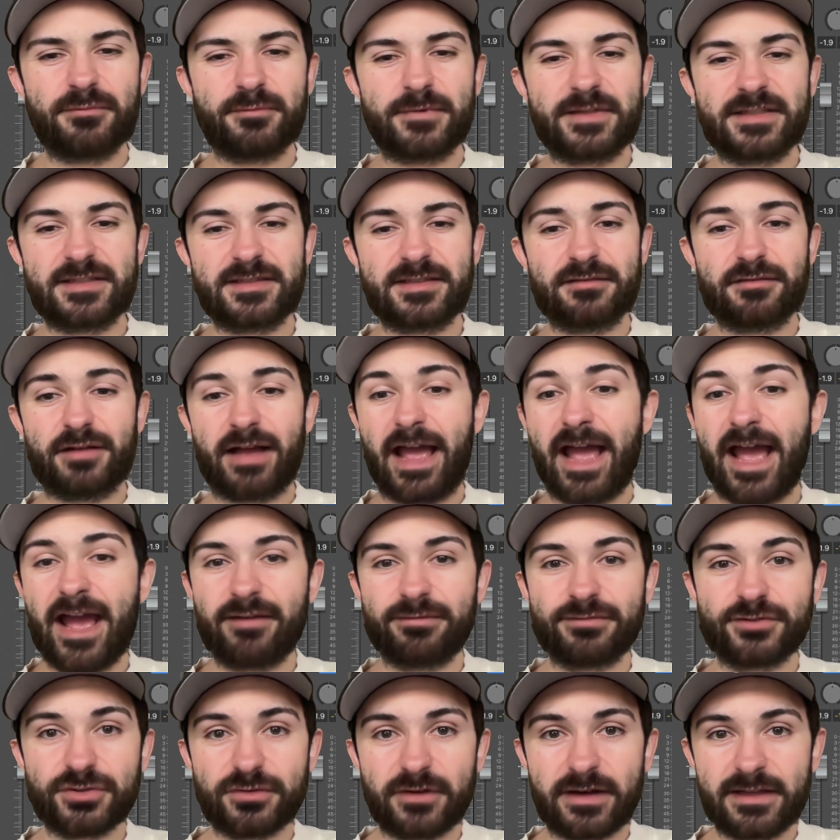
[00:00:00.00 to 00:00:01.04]
We still have
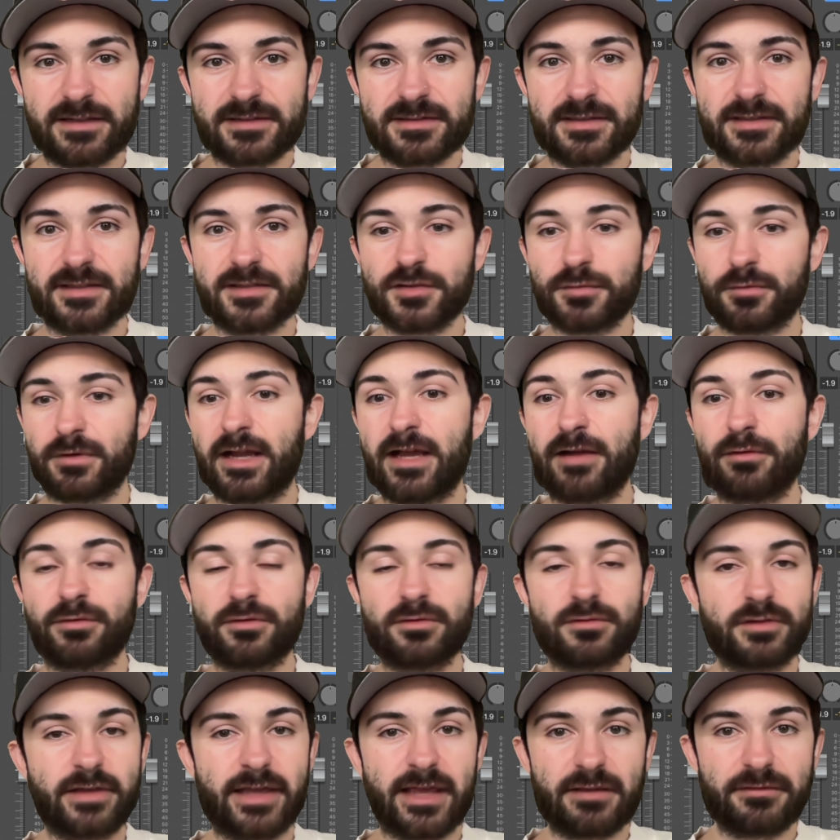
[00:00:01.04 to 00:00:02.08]
transients. We're not
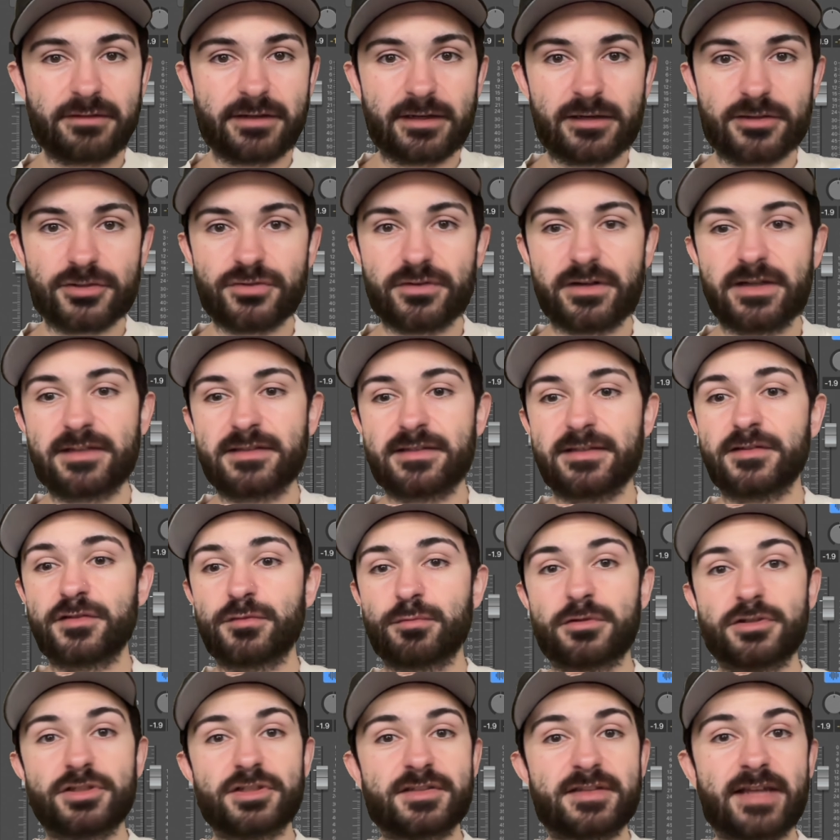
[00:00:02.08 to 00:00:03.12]
killing our transients.
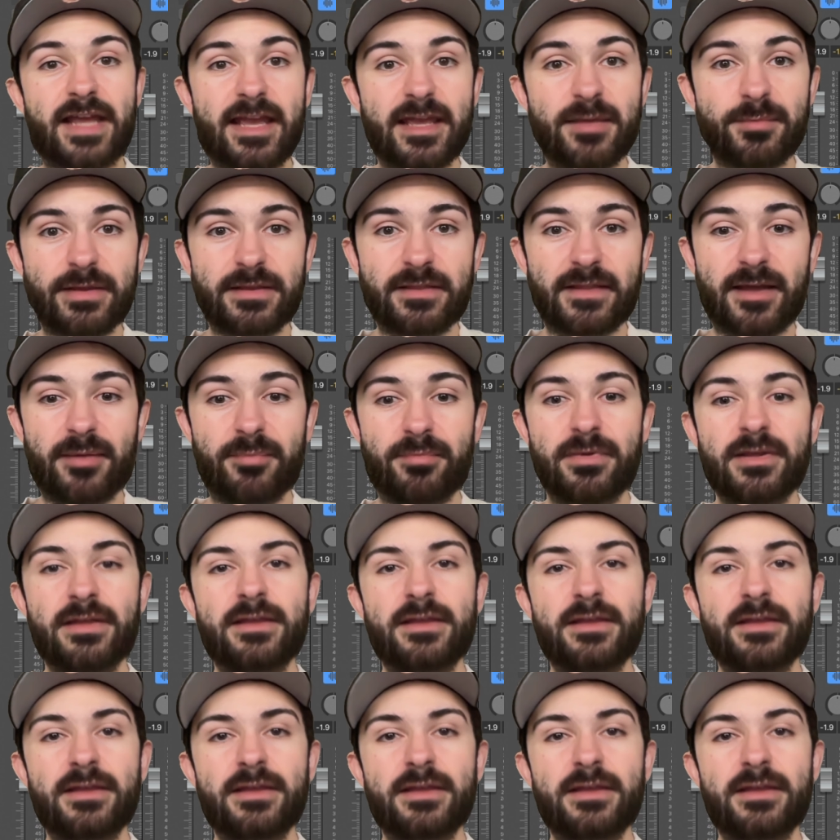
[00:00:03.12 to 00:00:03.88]
We're just taming them.